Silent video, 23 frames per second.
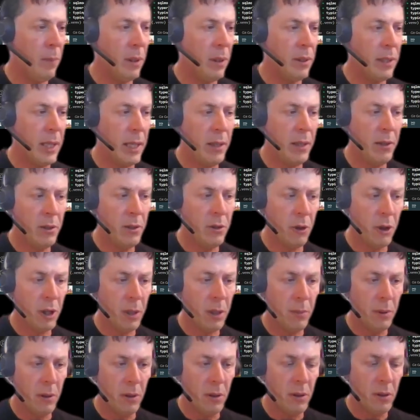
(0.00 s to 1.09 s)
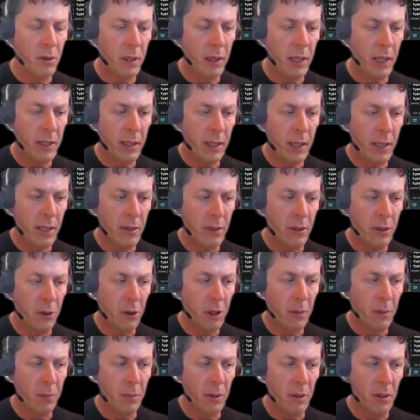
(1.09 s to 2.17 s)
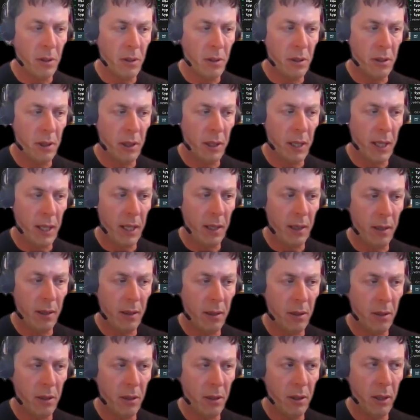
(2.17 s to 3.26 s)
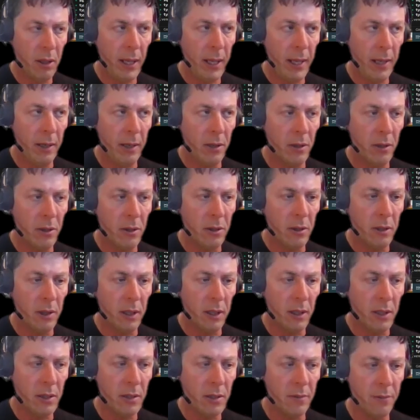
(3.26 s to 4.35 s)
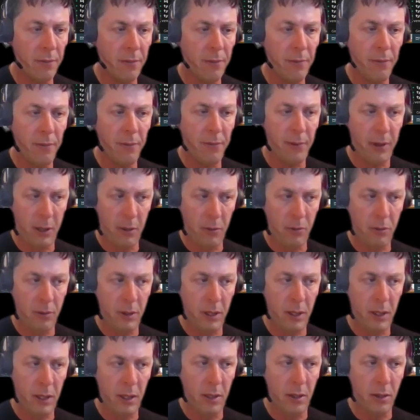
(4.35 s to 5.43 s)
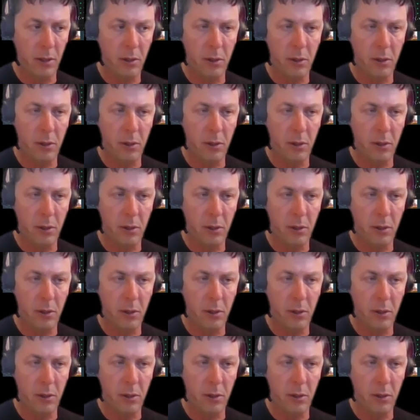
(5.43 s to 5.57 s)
It's adding the documents, and as it adds the documents, they're getting added to the list of files down here.